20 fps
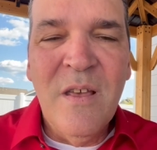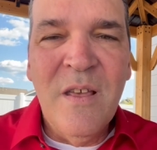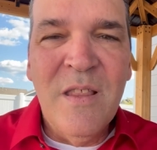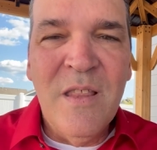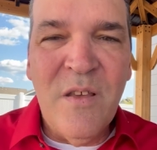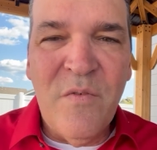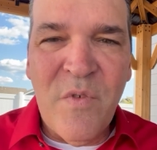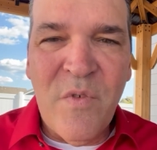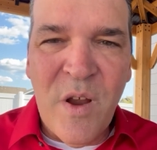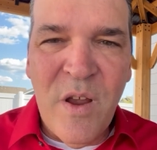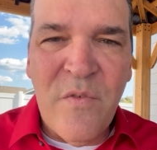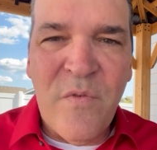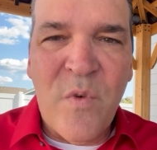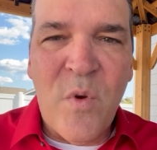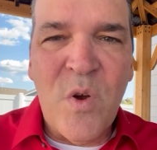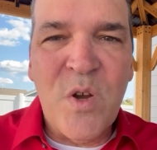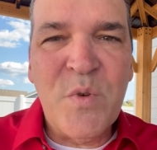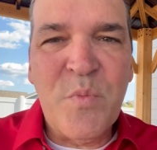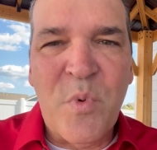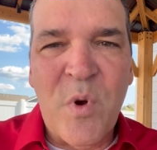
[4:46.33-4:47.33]
The very
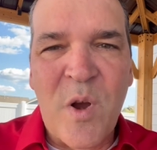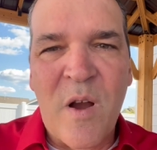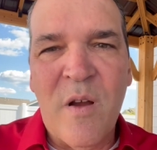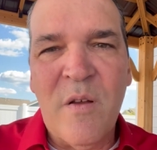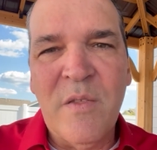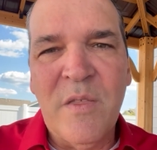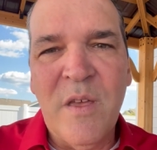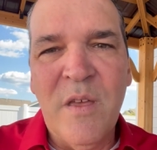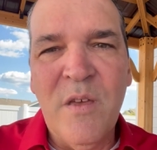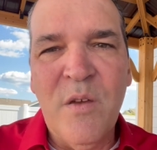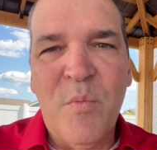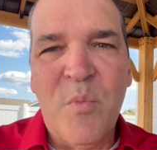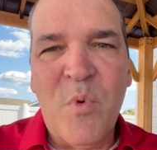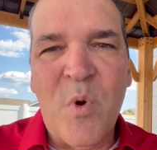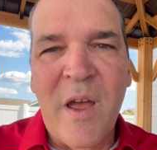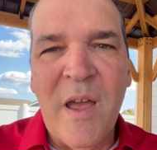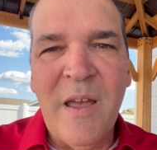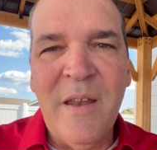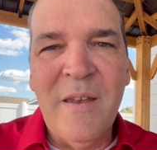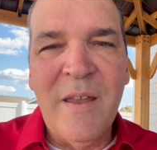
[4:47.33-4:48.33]
first prayer that you prayed.